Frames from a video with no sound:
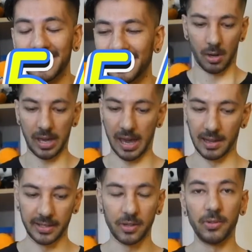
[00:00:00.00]
Okay,
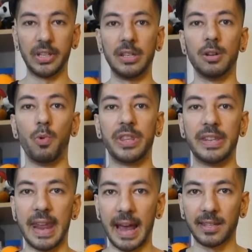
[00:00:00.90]
let's continue with the
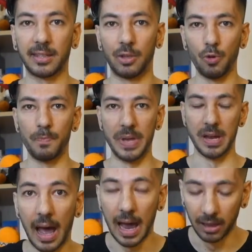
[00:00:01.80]
next two
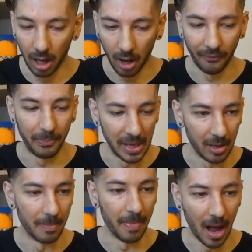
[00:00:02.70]
beer. I love beer
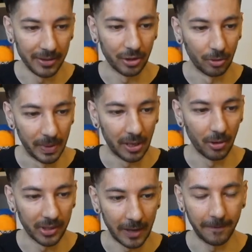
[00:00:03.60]
in bottle
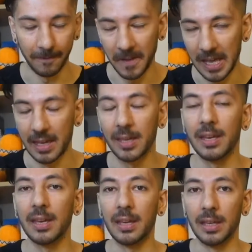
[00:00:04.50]
because I think
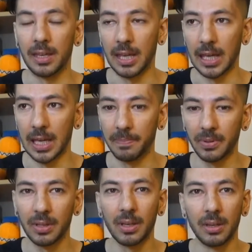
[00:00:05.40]
it
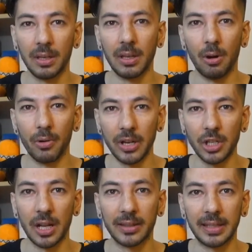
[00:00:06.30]
keeps the
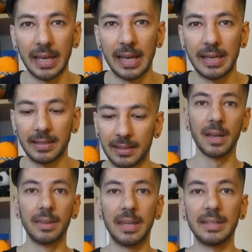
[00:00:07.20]
original
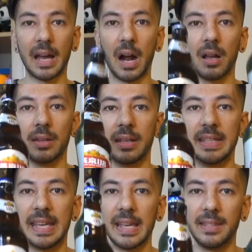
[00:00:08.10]
taste. These are the
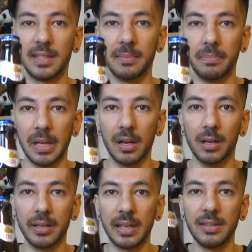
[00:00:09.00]
Yanjing beer.
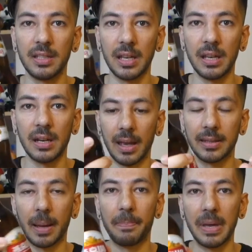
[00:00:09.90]
Yanjing is
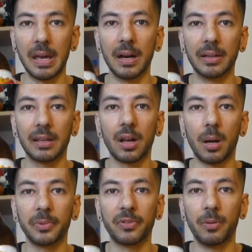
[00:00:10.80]
a beer that
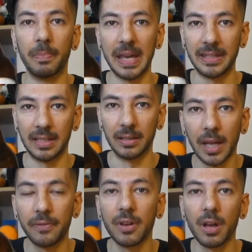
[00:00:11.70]
comes from Beijing.
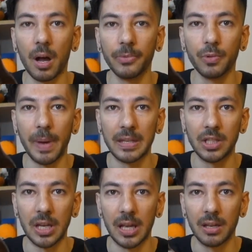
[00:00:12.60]
If you come to
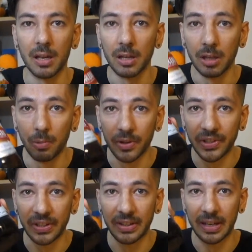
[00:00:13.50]
Beijing, you will
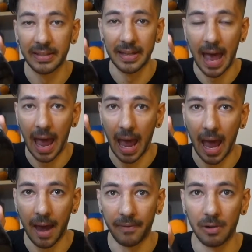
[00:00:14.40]
see this
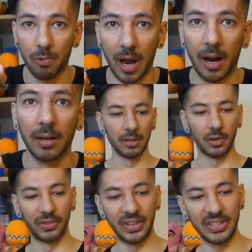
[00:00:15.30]
everywhere. So
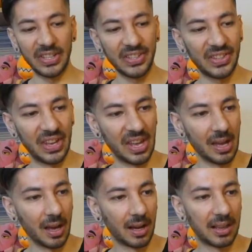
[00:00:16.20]
this is the
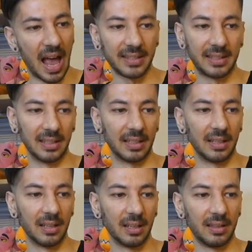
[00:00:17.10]
classic.
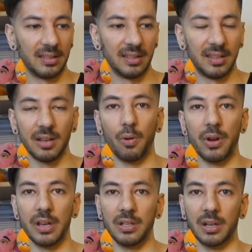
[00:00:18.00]
This is the
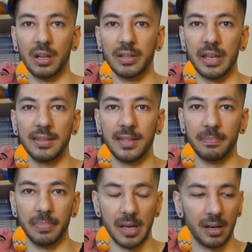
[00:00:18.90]
original Yanjing
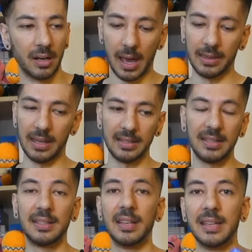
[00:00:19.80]
beer. And this
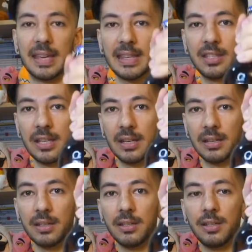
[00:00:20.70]
is the Yanjing
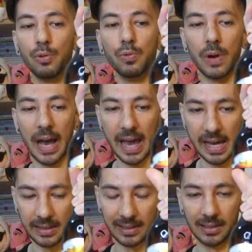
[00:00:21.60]

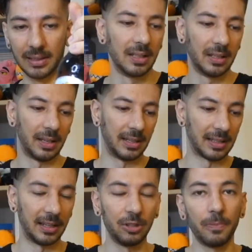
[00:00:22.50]
U8. It's a
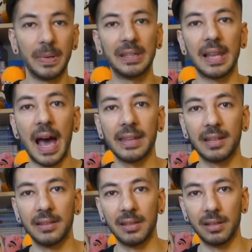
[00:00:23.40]
little bit lighter
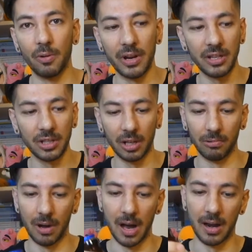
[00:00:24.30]
than the original
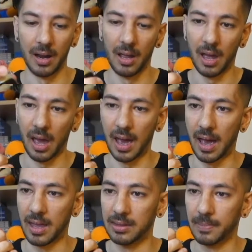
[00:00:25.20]
one.
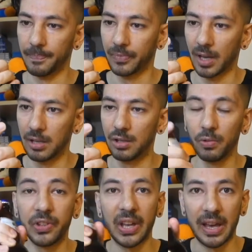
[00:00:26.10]
And it
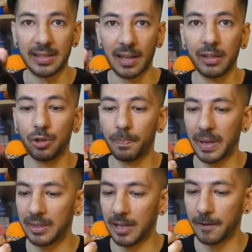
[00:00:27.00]
should taste a little
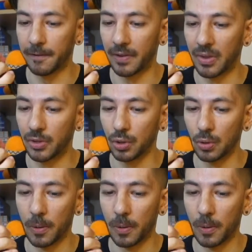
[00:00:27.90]
bit different too.